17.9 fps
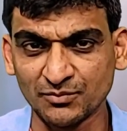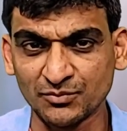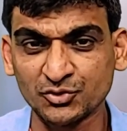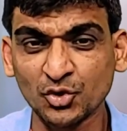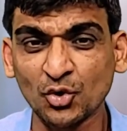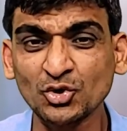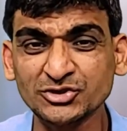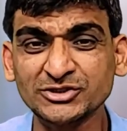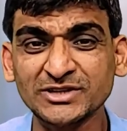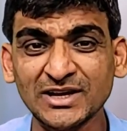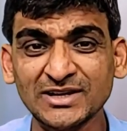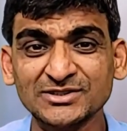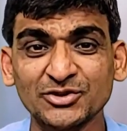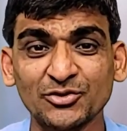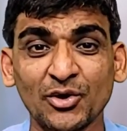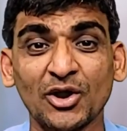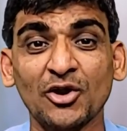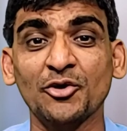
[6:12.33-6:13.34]
those
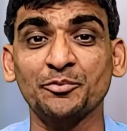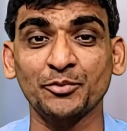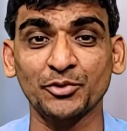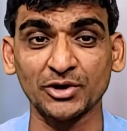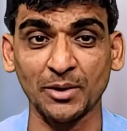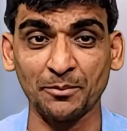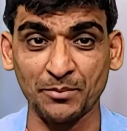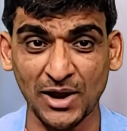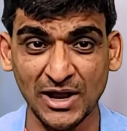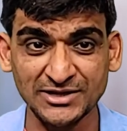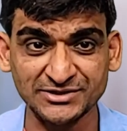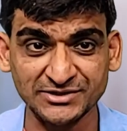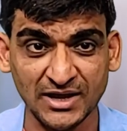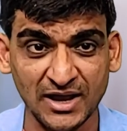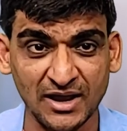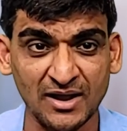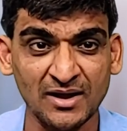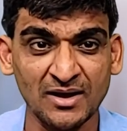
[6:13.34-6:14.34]
things you cannot put a price
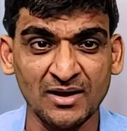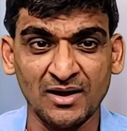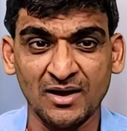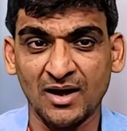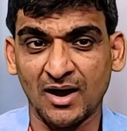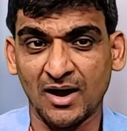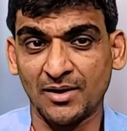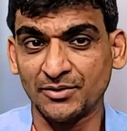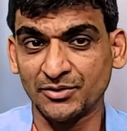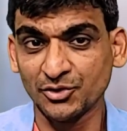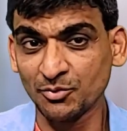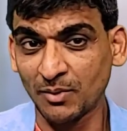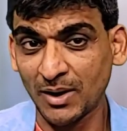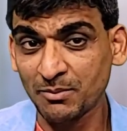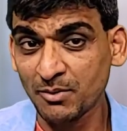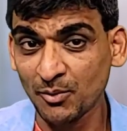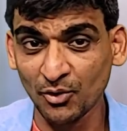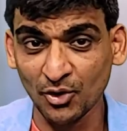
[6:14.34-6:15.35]
tag. You
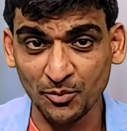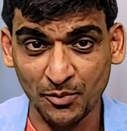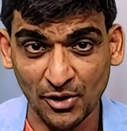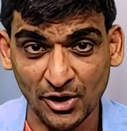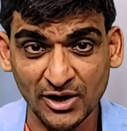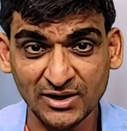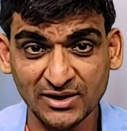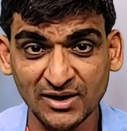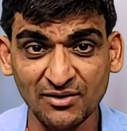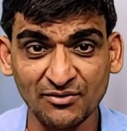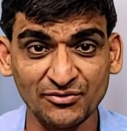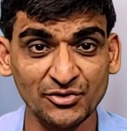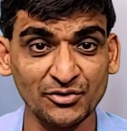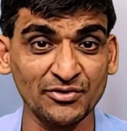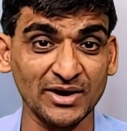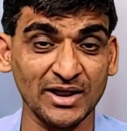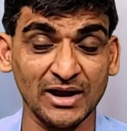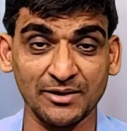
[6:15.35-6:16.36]
might be more productive,
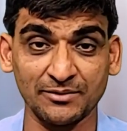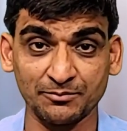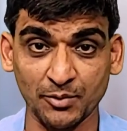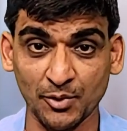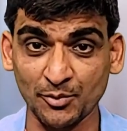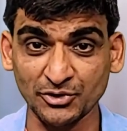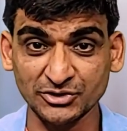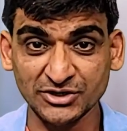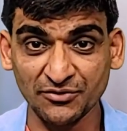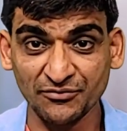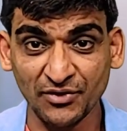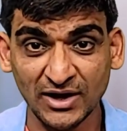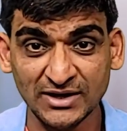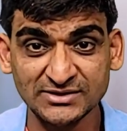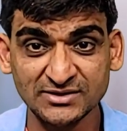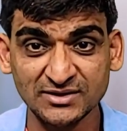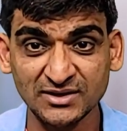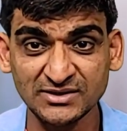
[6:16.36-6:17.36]
you will get promotion
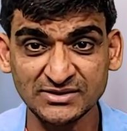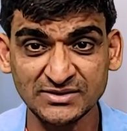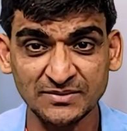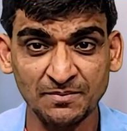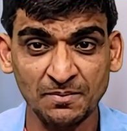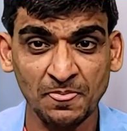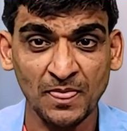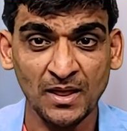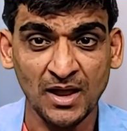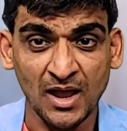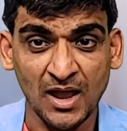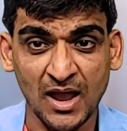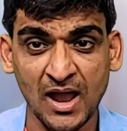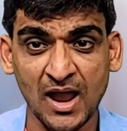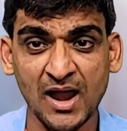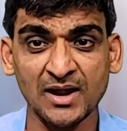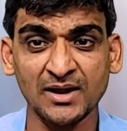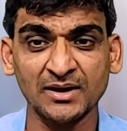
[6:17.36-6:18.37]
faster,
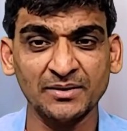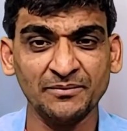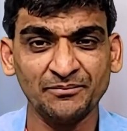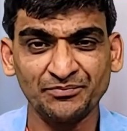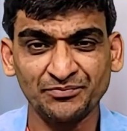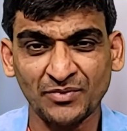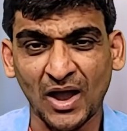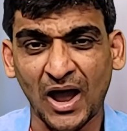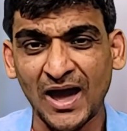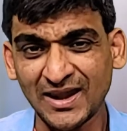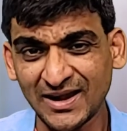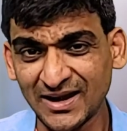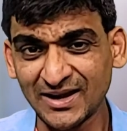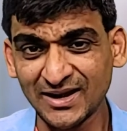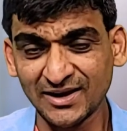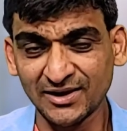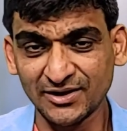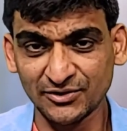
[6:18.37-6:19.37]
and I
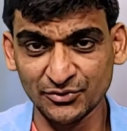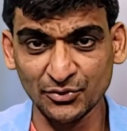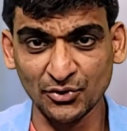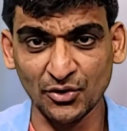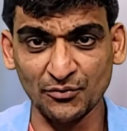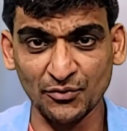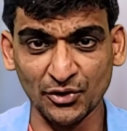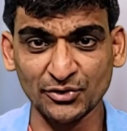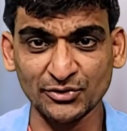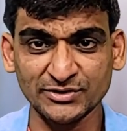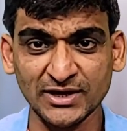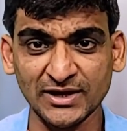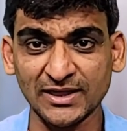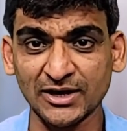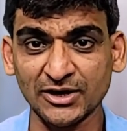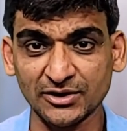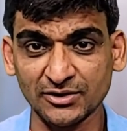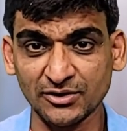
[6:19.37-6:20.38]
really do not want to say
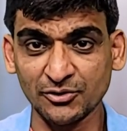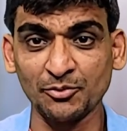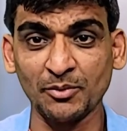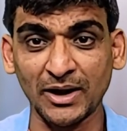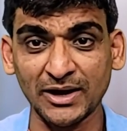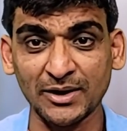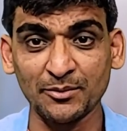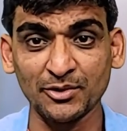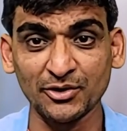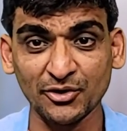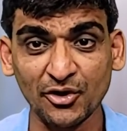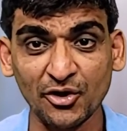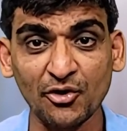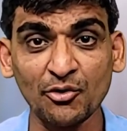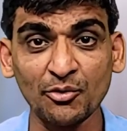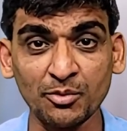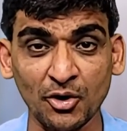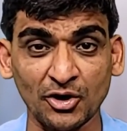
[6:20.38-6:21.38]
that you might be able to
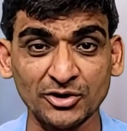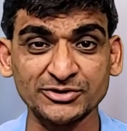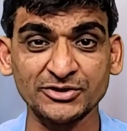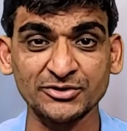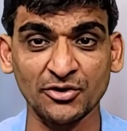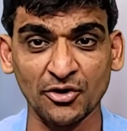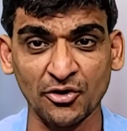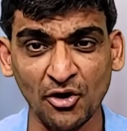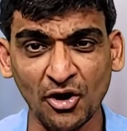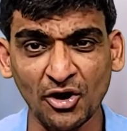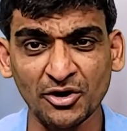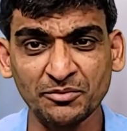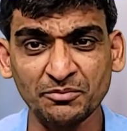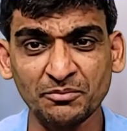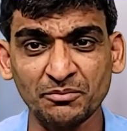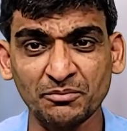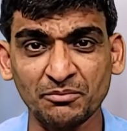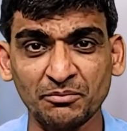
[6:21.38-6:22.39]
recoup losses or not,
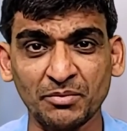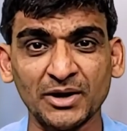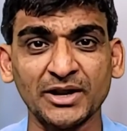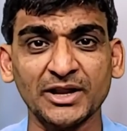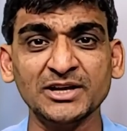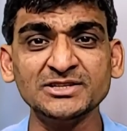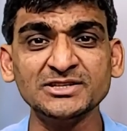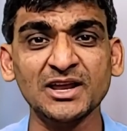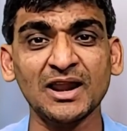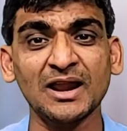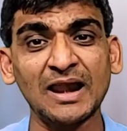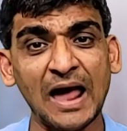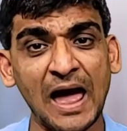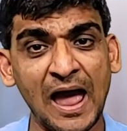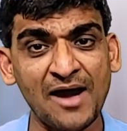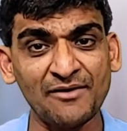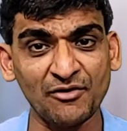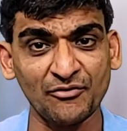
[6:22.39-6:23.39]
but in general,
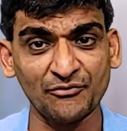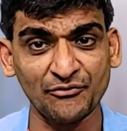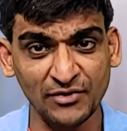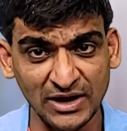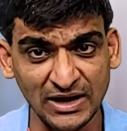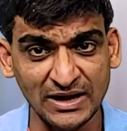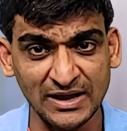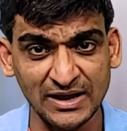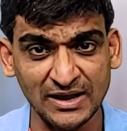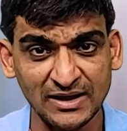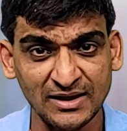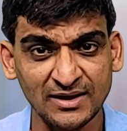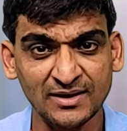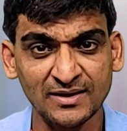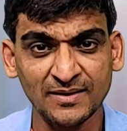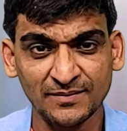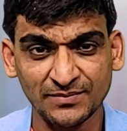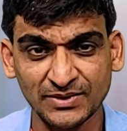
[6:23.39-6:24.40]
I have a feeling
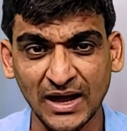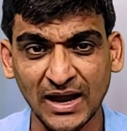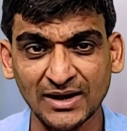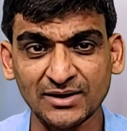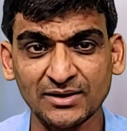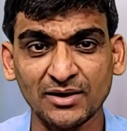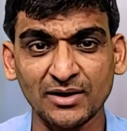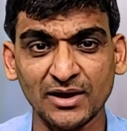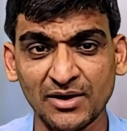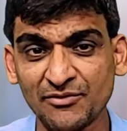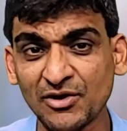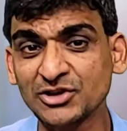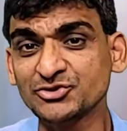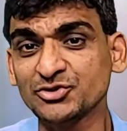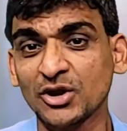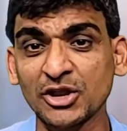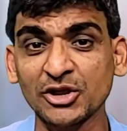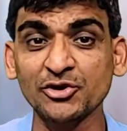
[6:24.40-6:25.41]
that
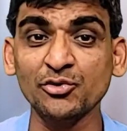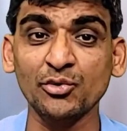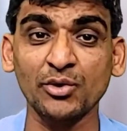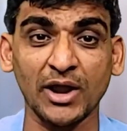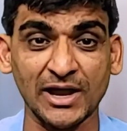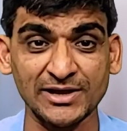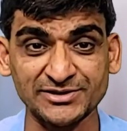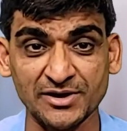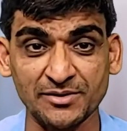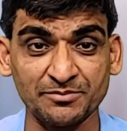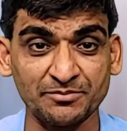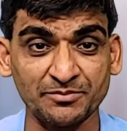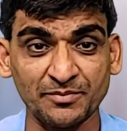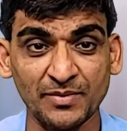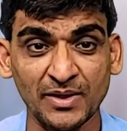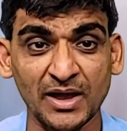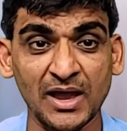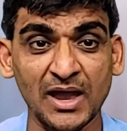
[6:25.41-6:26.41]
eventually you catch up
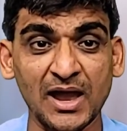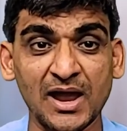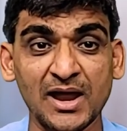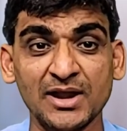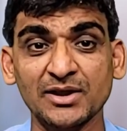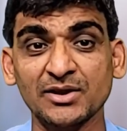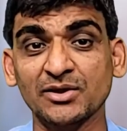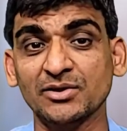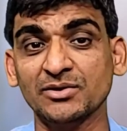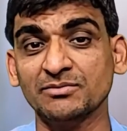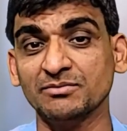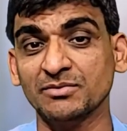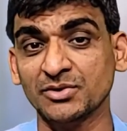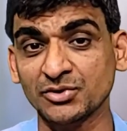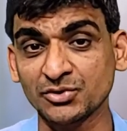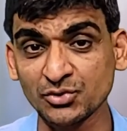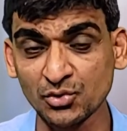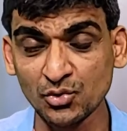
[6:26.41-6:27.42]
and
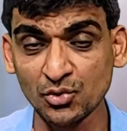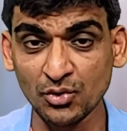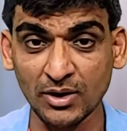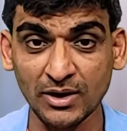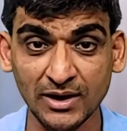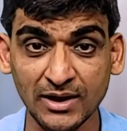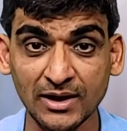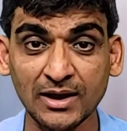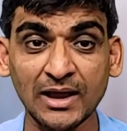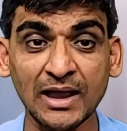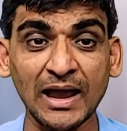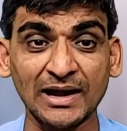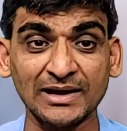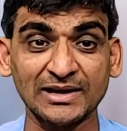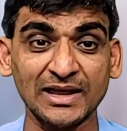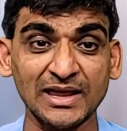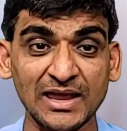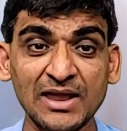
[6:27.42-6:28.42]
you
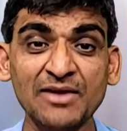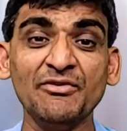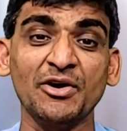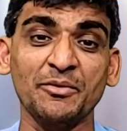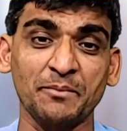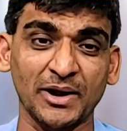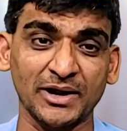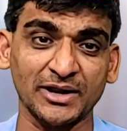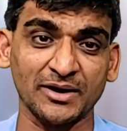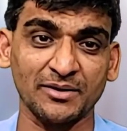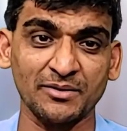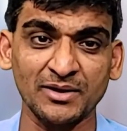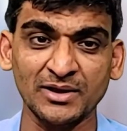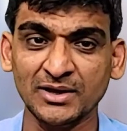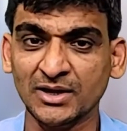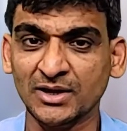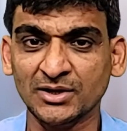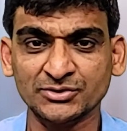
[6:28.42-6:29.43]
get even better.
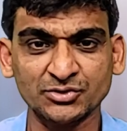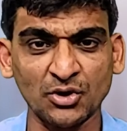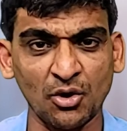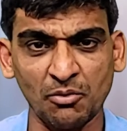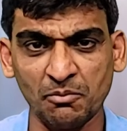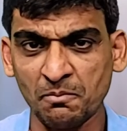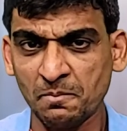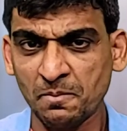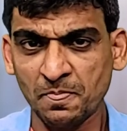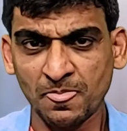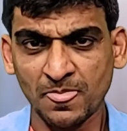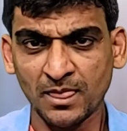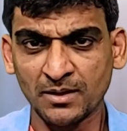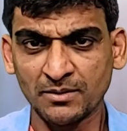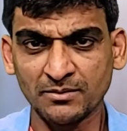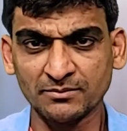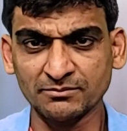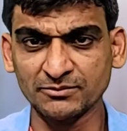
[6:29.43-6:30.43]
So
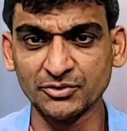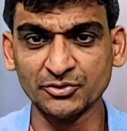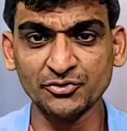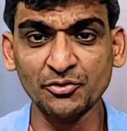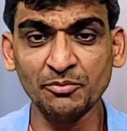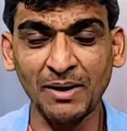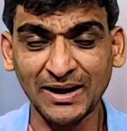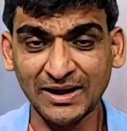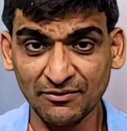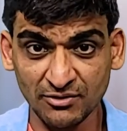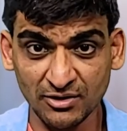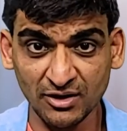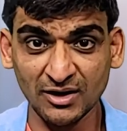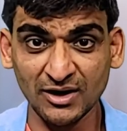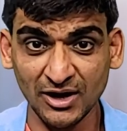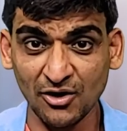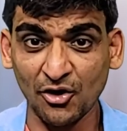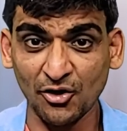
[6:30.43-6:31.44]
you might have
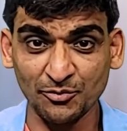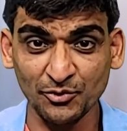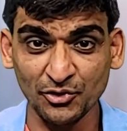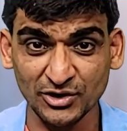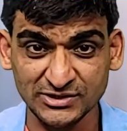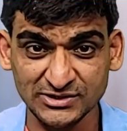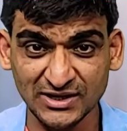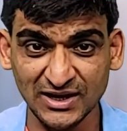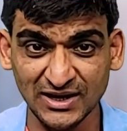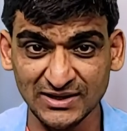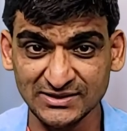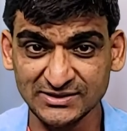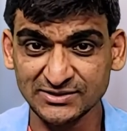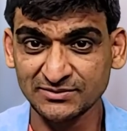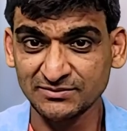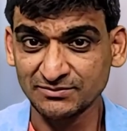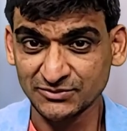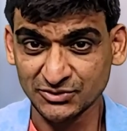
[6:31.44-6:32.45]
learned a lot more
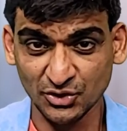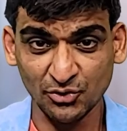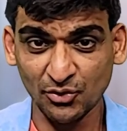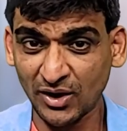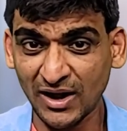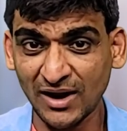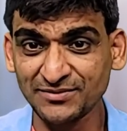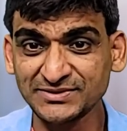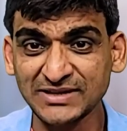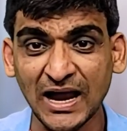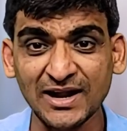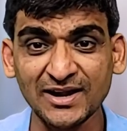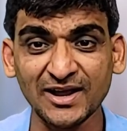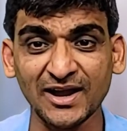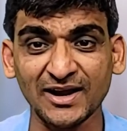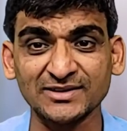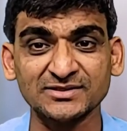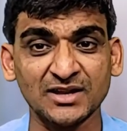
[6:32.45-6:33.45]
skills, so you can have side
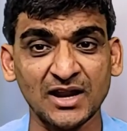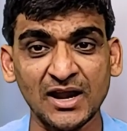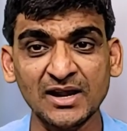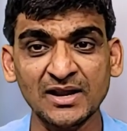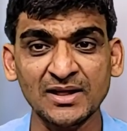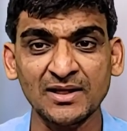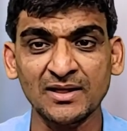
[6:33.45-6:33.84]
gigs, right?